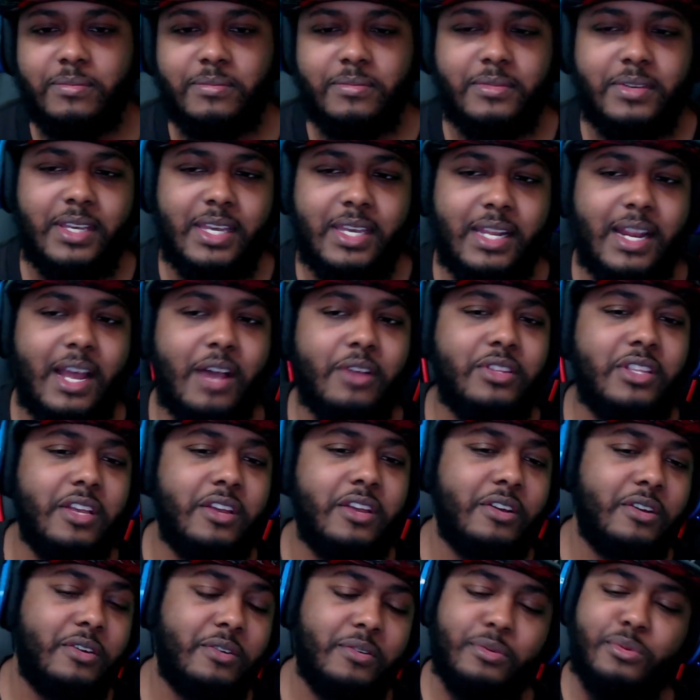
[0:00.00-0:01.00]
Get out
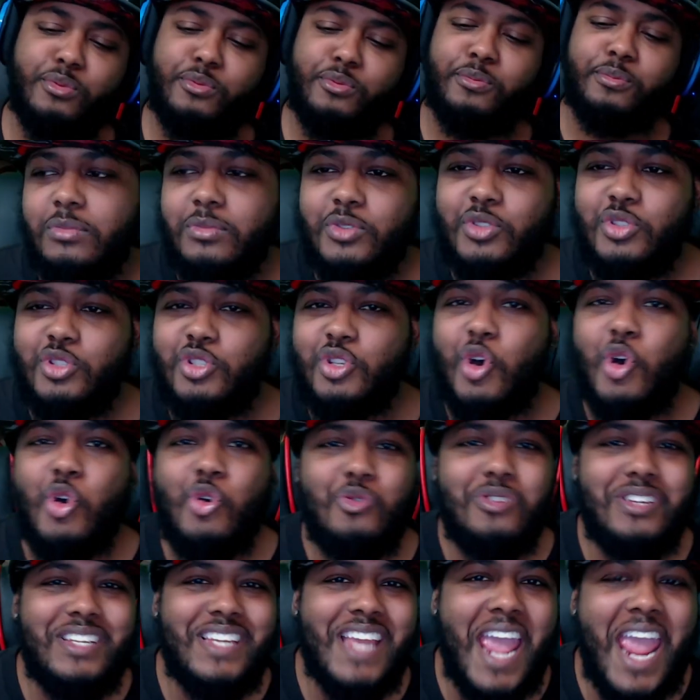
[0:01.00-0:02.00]
there. So
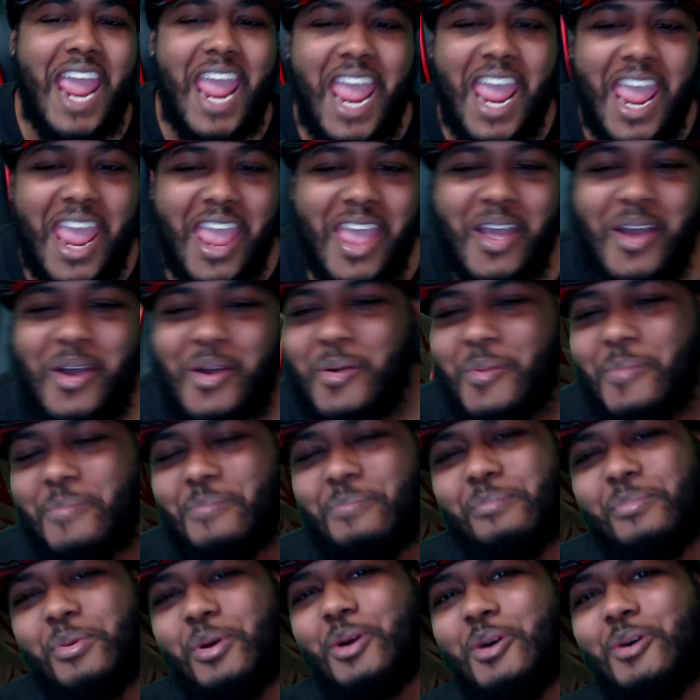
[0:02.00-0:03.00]

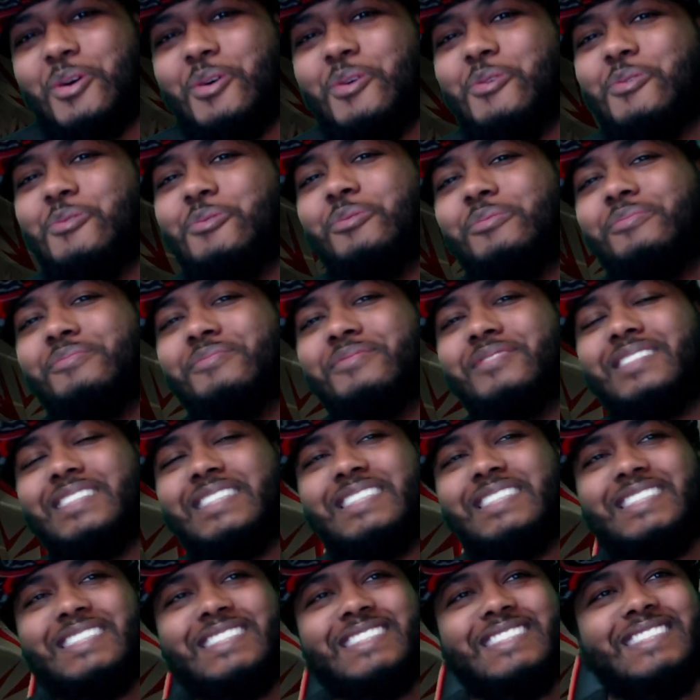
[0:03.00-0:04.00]
damn, bro.
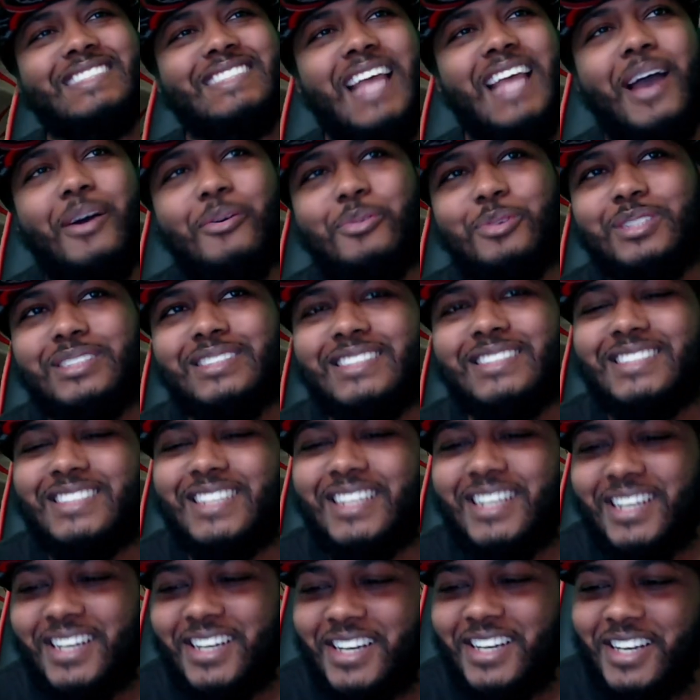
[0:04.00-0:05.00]
That was
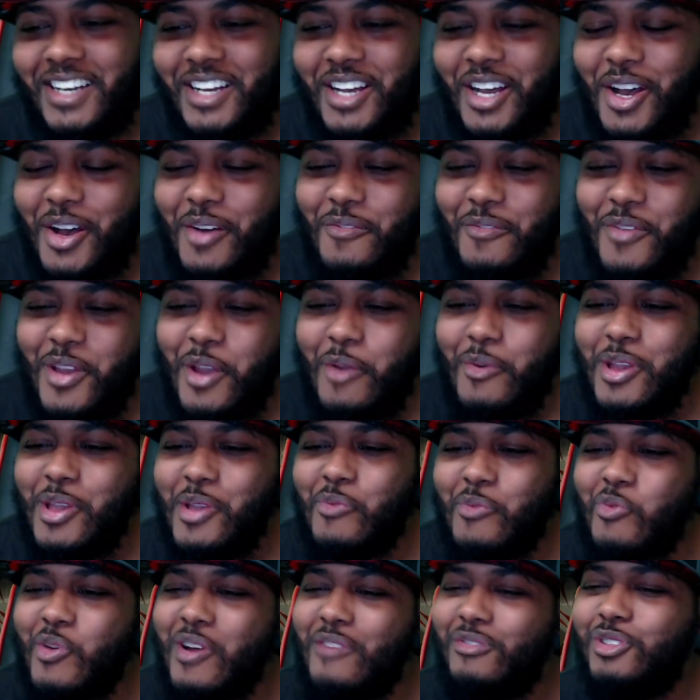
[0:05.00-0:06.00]
a very
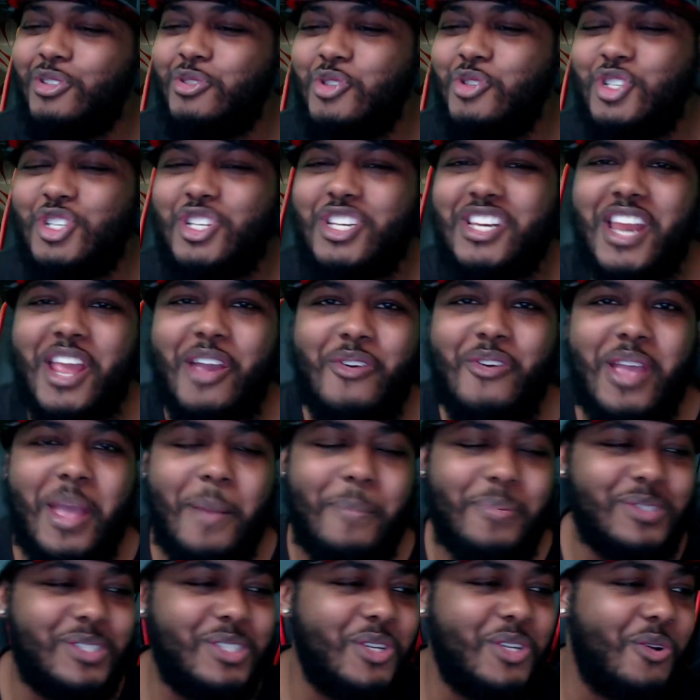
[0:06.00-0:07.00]
revolutionary
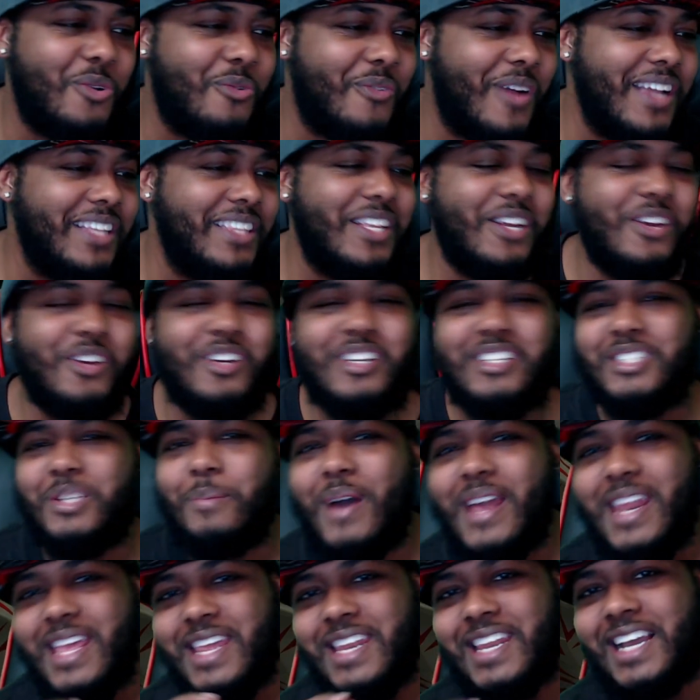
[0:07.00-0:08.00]
episode right there. Because
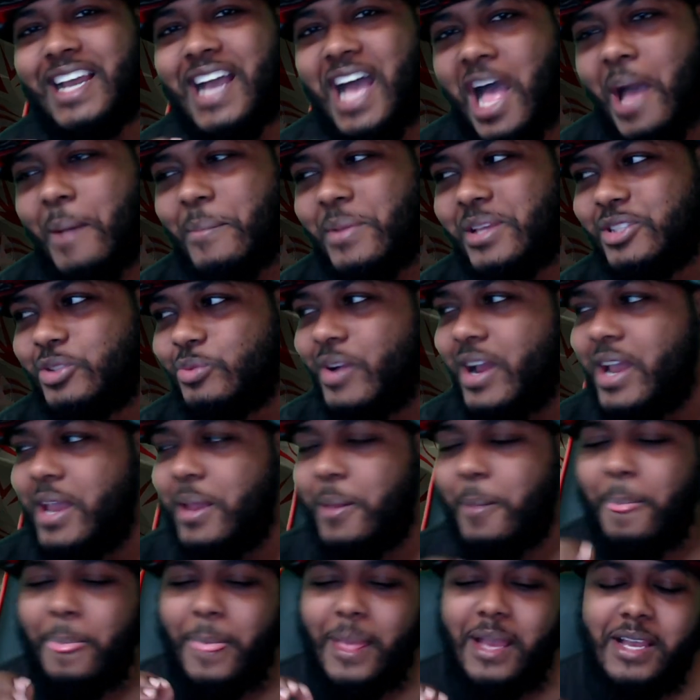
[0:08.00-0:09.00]
somebody in the comments, right?
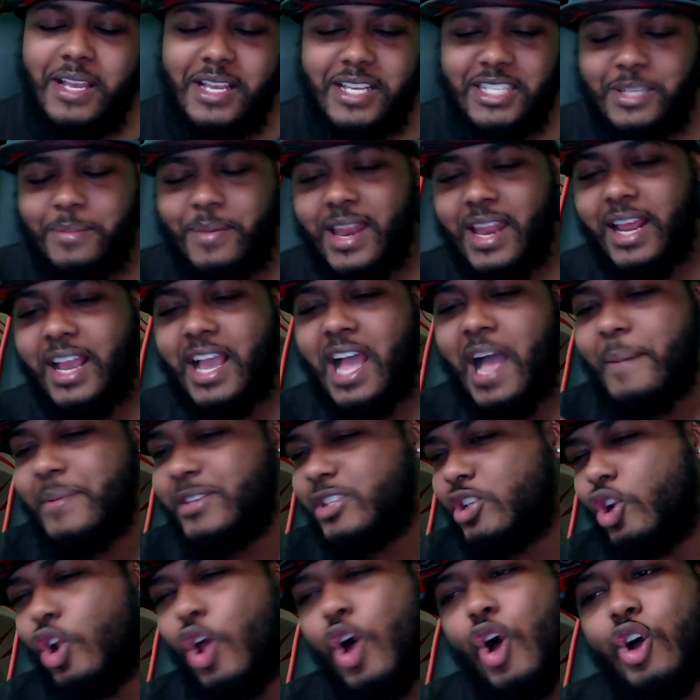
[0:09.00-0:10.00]
Somebody in the comments
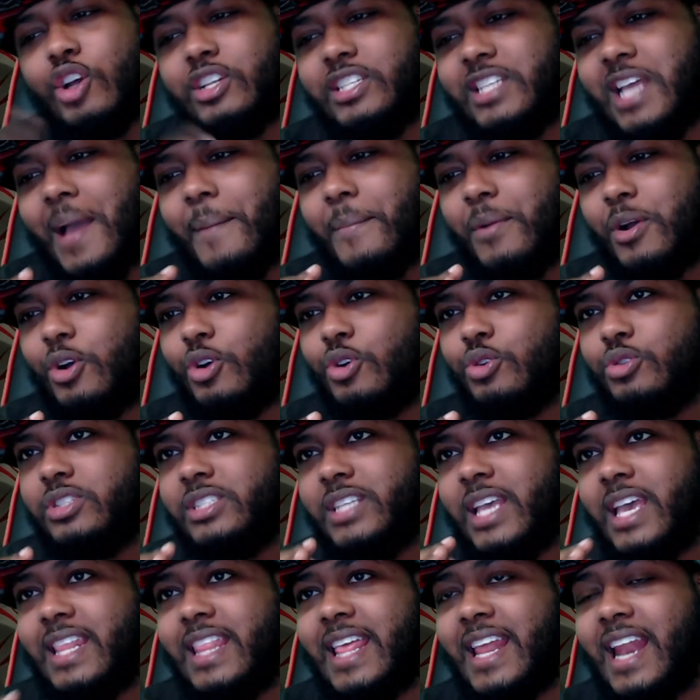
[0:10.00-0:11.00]
a long time ago
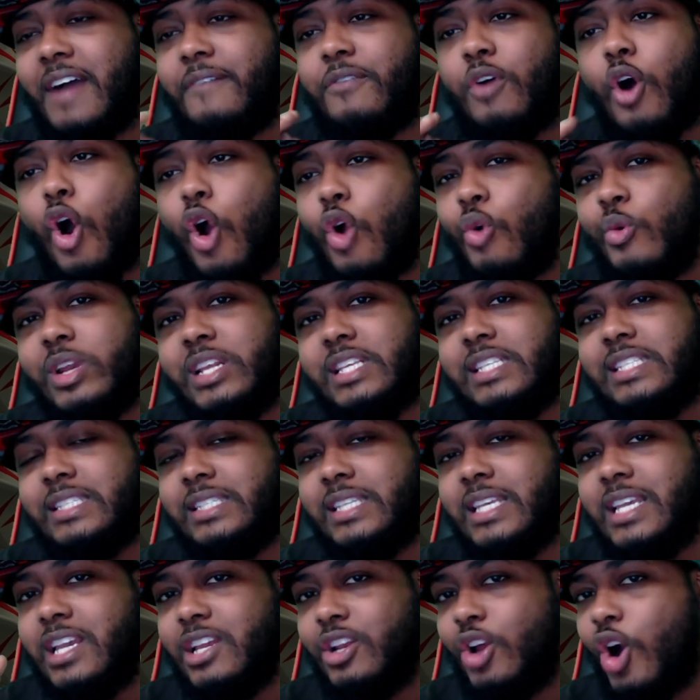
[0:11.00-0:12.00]
said that I've already
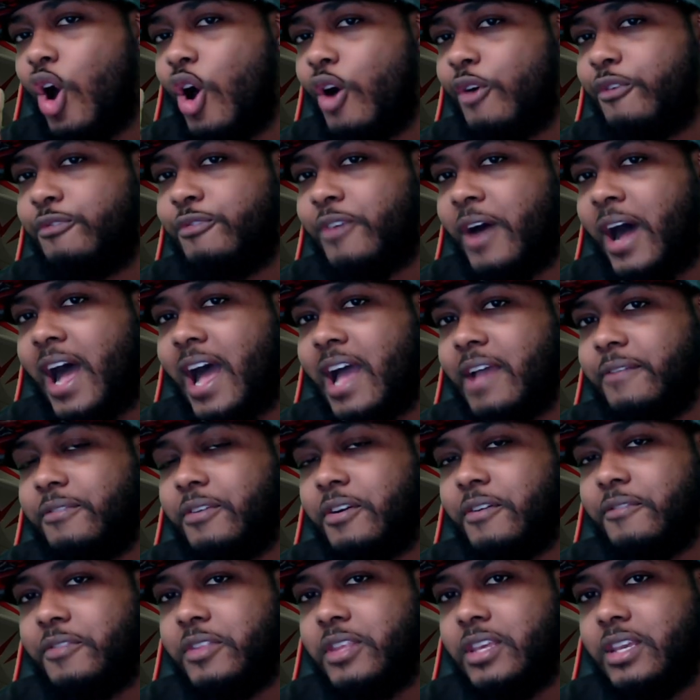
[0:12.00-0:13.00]
seen all five
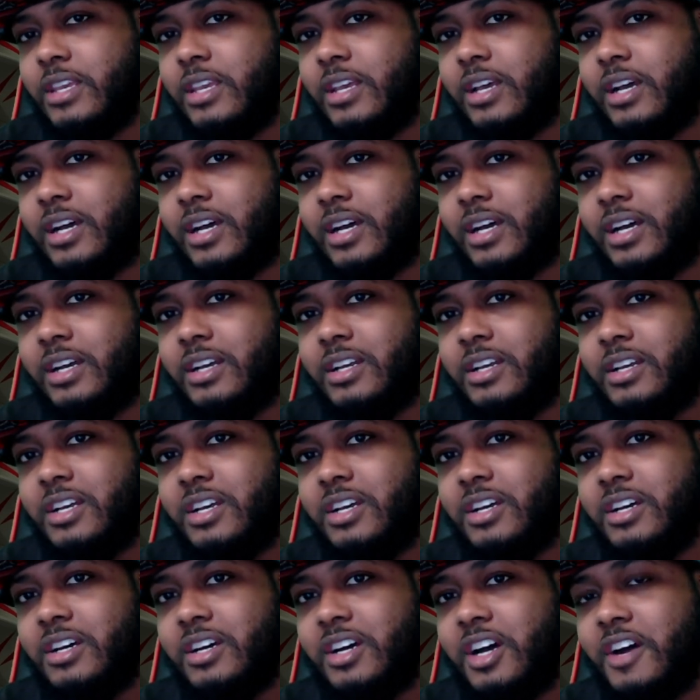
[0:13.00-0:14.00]
of
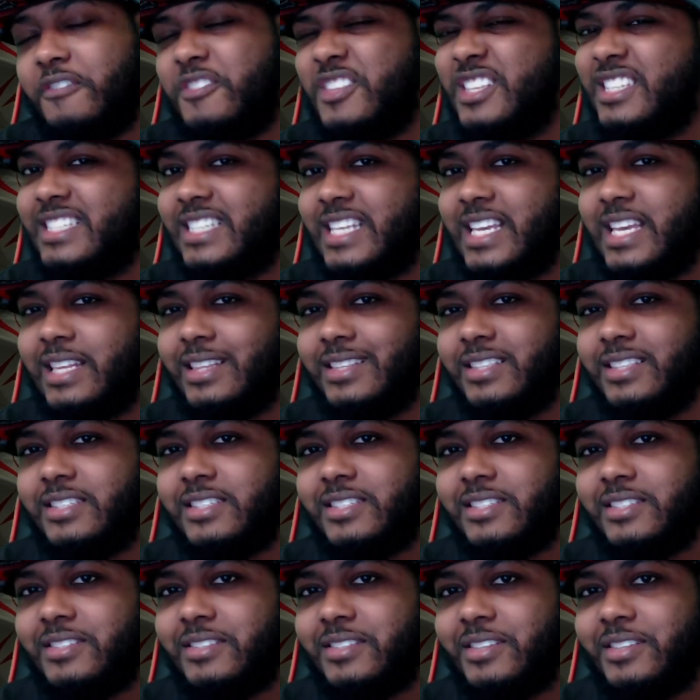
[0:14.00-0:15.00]
the sins,